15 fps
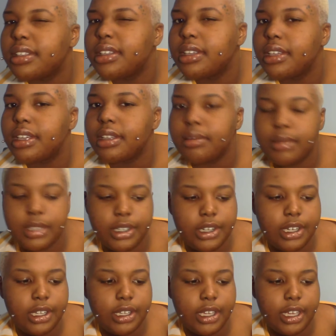Yep, there
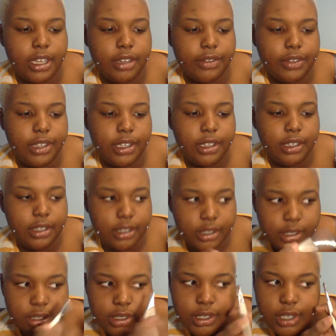you have it.
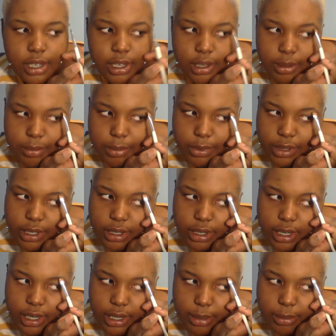Bring
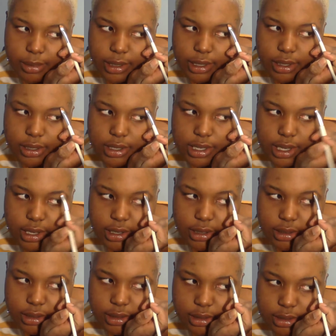your eyebrows
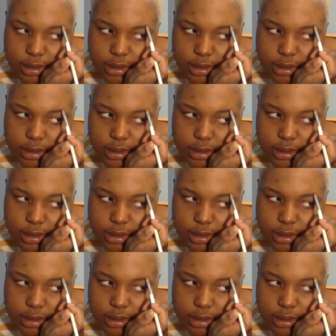out.